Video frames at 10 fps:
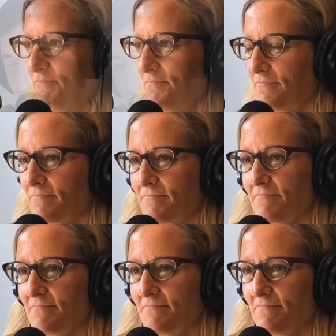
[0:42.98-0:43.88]
And
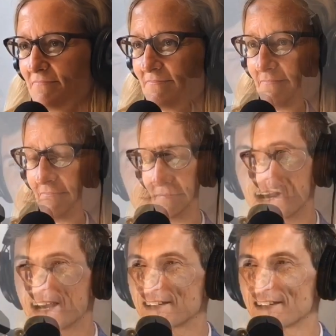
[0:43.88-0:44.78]
I want to start just
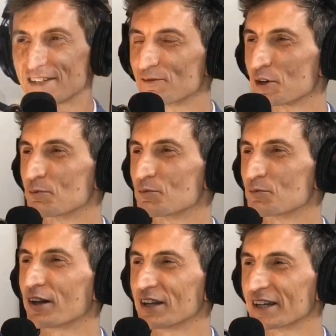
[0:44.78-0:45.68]
by asking very
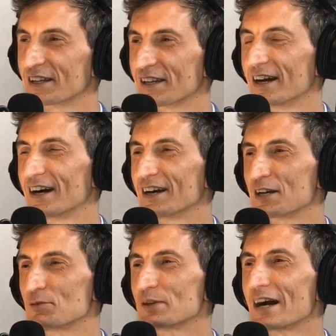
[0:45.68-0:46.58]
broadly.
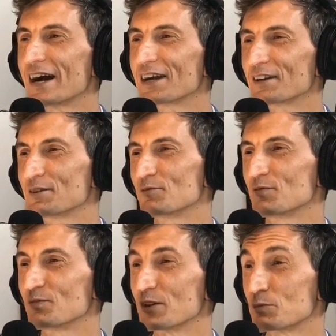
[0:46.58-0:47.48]
EPI
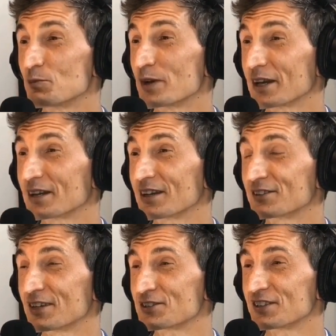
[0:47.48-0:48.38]
has been paying
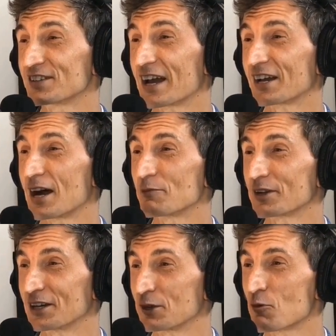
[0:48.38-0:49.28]
attention to
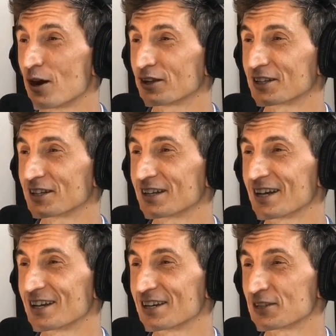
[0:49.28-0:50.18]
economic inequality
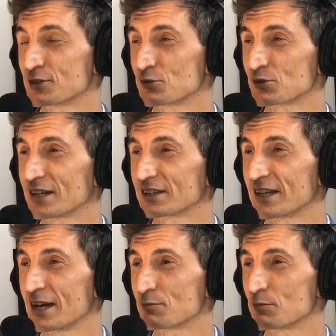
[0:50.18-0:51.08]
and issues like
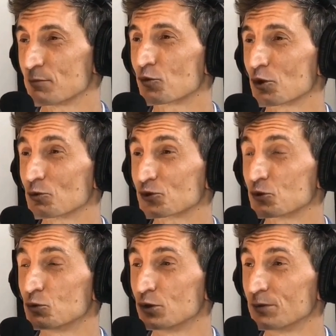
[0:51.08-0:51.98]
that before it was
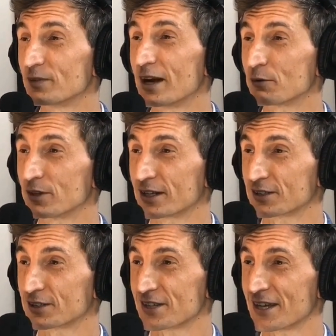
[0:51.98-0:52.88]
cool, I would
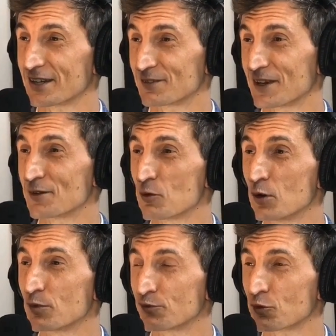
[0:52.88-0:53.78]
like to say, and
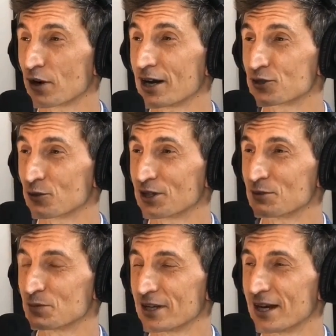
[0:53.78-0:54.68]
well before I joined
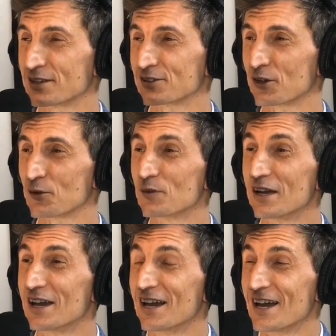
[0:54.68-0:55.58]
EPI. So
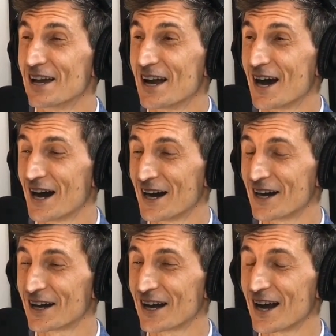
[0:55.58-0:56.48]

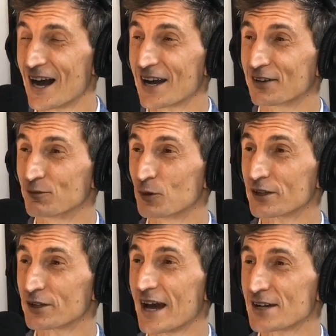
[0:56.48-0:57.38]
I
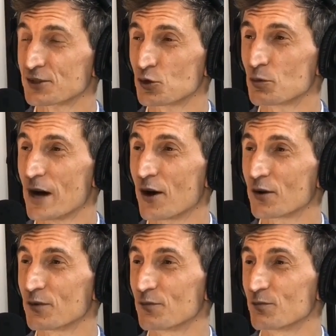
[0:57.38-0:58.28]
wanted to ask you about